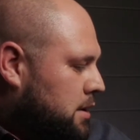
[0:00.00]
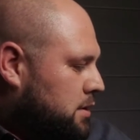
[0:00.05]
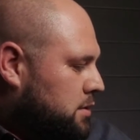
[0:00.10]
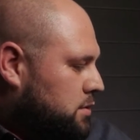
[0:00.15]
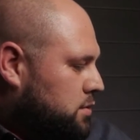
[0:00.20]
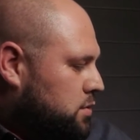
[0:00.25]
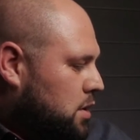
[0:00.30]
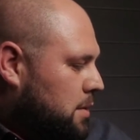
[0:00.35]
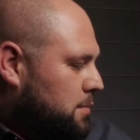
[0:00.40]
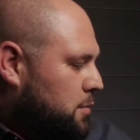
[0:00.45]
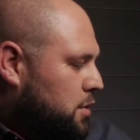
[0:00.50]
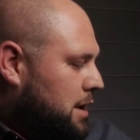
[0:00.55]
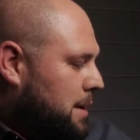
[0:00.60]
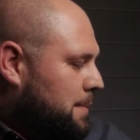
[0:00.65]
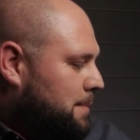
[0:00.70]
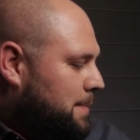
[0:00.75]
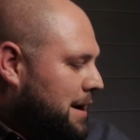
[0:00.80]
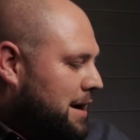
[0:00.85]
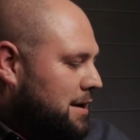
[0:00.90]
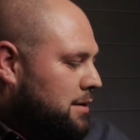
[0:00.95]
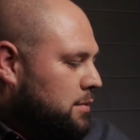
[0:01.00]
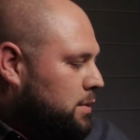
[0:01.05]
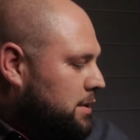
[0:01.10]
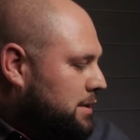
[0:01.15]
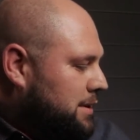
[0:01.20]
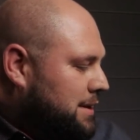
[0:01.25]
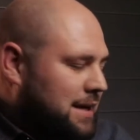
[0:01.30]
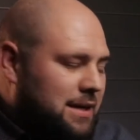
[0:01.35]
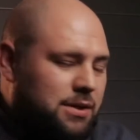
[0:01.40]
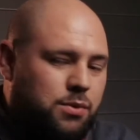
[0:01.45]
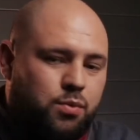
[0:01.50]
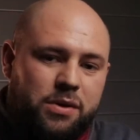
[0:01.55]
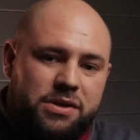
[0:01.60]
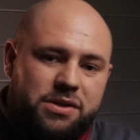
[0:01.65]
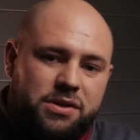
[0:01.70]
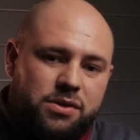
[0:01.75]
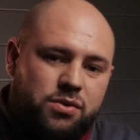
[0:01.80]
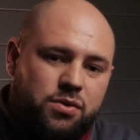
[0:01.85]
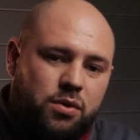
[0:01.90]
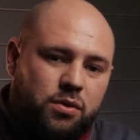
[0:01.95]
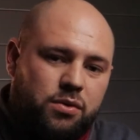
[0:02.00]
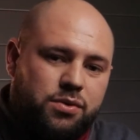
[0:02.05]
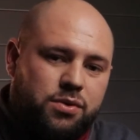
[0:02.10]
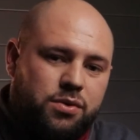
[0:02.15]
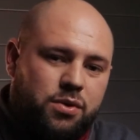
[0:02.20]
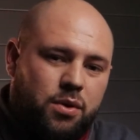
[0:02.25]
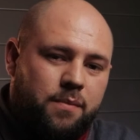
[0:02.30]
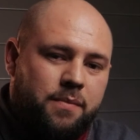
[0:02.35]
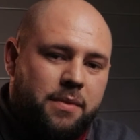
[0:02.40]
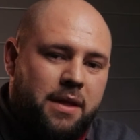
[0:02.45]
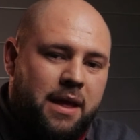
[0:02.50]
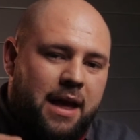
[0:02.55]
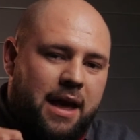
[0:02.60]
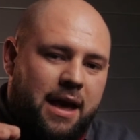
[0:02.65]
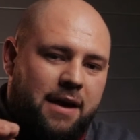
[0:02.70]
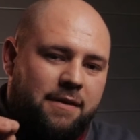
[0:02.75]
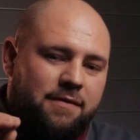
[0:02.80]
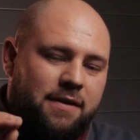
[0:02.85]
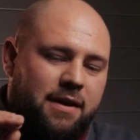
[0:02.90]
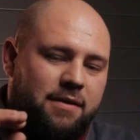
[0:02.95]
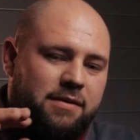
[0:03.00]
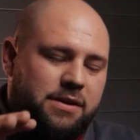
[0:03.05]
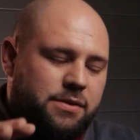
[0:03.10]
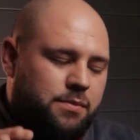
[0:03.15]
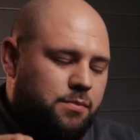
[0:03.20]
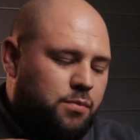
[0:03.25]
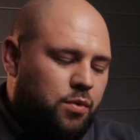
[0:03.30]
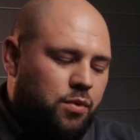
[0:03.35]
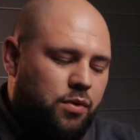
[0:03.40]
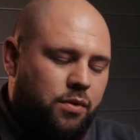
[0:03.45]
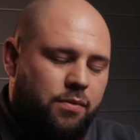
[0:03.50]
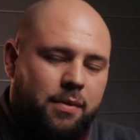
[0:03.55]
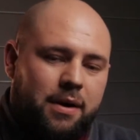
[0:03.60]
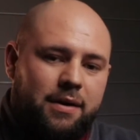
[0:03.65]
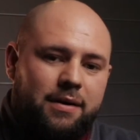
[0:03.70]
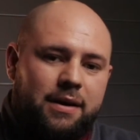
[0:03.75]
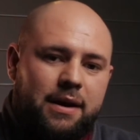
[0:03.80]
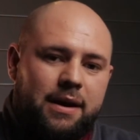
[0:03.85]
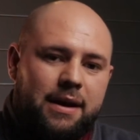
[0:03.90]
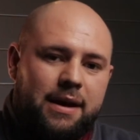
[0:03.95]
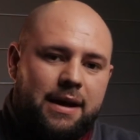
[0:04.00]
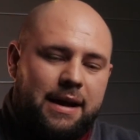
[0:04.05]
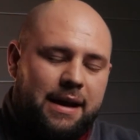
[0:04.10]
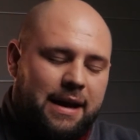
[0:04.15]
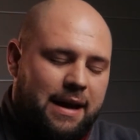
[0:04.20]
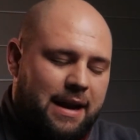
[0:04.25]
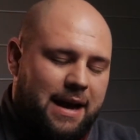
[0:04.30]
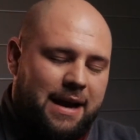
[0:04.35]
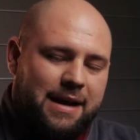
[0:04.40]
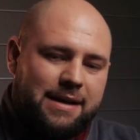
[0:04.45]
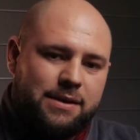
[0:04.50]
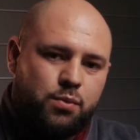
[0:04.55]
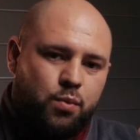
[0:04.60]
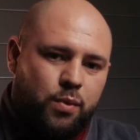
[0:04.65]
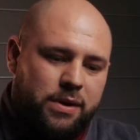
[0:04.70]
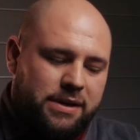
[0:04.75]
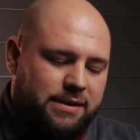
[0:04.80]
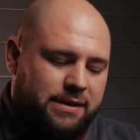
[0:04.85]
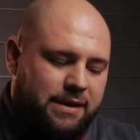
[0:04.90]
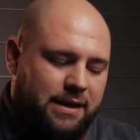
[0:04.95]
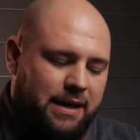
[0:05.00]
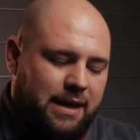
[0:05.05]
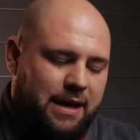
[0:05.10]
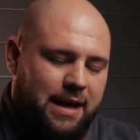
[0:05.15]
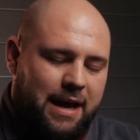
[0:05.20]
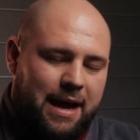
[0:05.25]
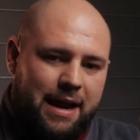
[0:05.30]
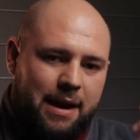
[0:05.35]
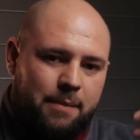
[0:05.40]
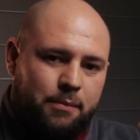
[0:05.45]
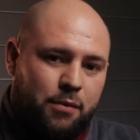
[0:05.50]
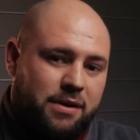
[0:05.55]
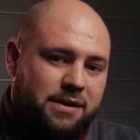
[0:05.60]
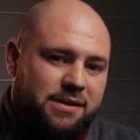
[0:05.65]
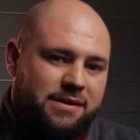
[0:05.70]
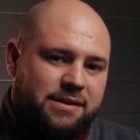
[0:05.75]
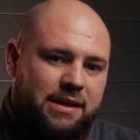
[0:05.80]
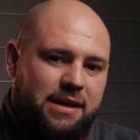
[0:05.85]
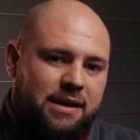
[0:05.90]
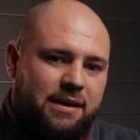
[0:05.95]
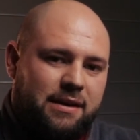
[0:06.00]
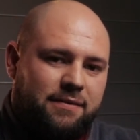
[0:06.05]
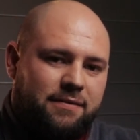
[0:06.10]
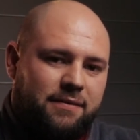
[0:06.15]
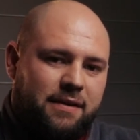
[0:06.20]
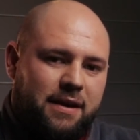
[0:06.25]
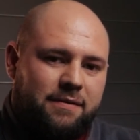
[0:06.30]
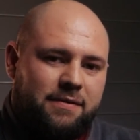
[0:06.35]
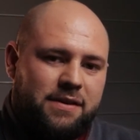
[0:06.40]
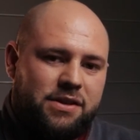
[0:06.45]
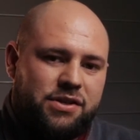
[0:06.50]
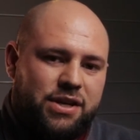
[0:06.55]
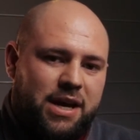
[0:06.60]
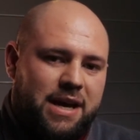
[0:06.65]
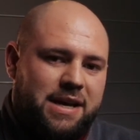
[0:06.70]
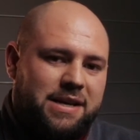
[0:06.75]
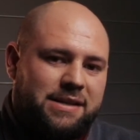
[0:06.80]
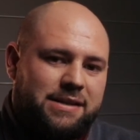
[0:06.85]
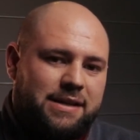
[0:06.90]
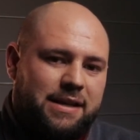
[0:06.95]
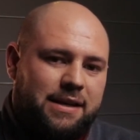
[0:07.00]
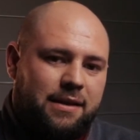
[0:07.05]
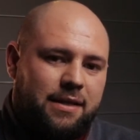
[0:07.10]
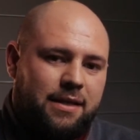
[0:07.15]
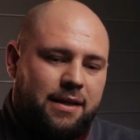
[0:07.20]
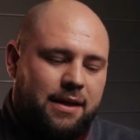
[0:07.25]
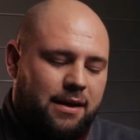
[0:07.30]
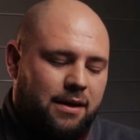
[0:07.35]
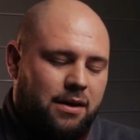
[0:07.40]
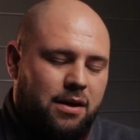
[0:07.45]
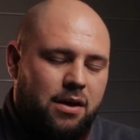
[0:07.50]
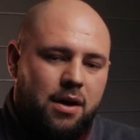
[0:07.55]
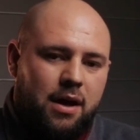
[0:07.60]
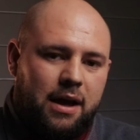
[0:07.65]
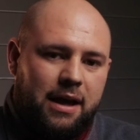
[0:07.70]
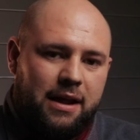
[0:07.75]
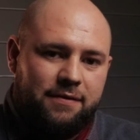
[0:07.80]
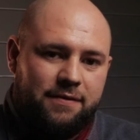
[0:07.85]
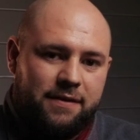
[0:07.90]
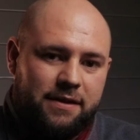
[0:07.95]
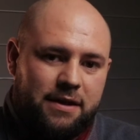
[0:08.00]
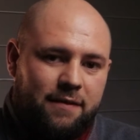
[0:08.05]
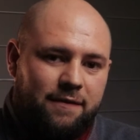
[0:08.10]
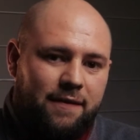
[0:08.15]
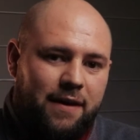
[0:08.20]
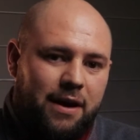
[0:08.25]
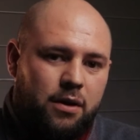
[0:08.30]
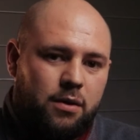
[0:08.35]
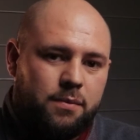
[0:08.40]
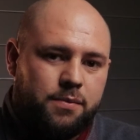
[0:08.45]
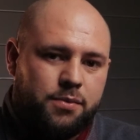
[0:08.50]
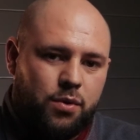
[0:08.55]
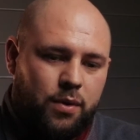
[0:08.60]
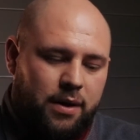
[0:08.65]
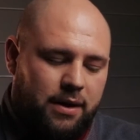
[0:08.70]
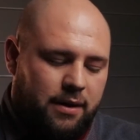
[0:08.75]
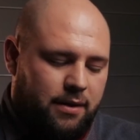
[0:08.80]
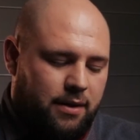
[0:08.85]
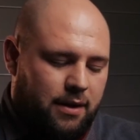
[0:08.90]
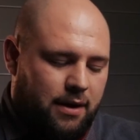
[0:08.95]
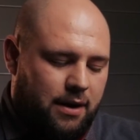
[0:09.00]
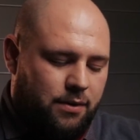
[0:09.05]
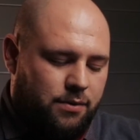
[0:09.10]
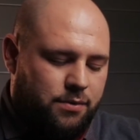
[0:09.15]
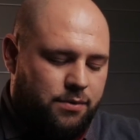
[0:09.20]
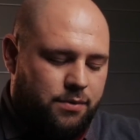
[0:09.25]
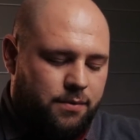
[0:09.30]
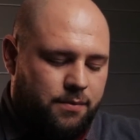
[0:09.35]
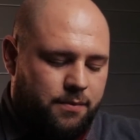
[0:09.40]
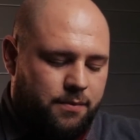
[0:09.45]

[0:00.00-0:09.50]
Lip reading: So I'm gonna pair it with this, which is also a very smooth, very nice whiskey, and I'm gonna see if it changes anything, if it develops or anything else.